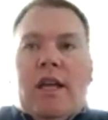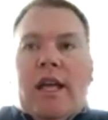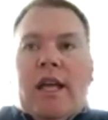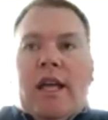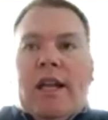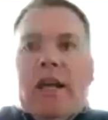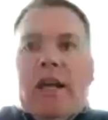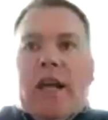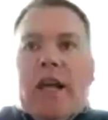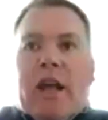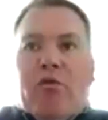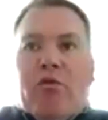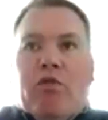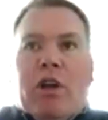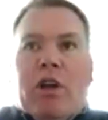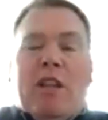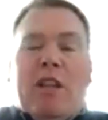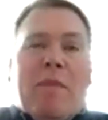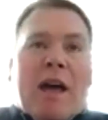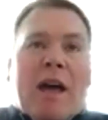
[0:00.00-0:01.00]
And
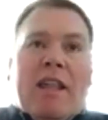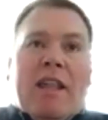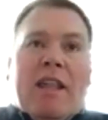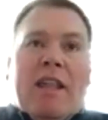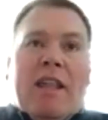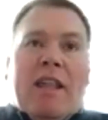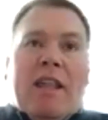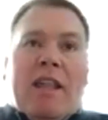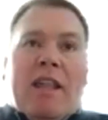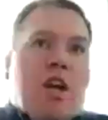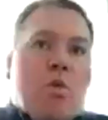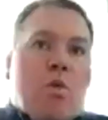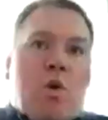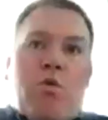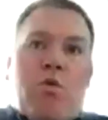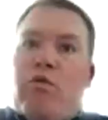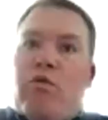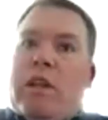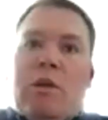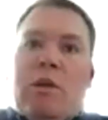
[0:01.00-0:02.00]
really by the end of the year, we
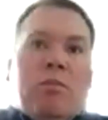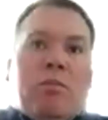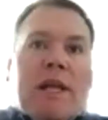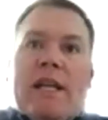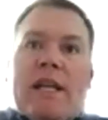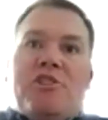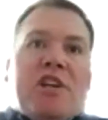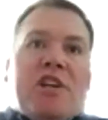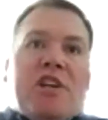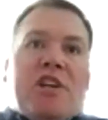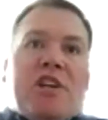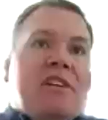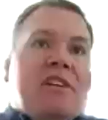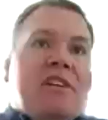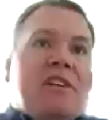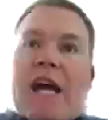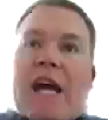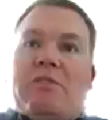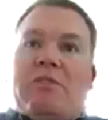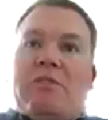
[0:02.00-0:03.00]
were really playing Jason
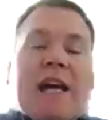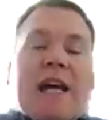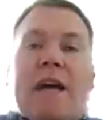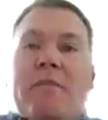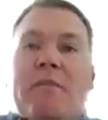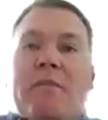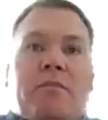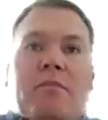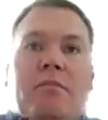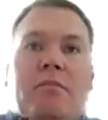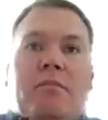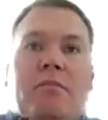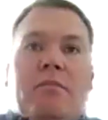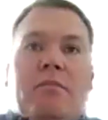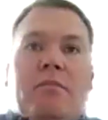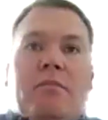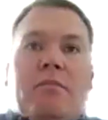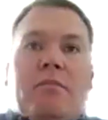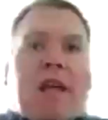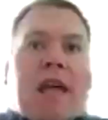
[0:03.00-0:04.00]
outside
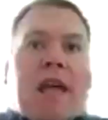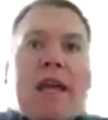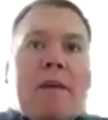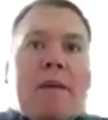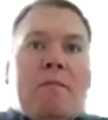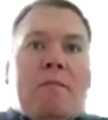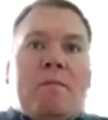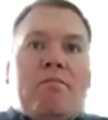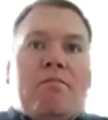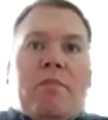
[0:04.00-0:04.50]
most of the game.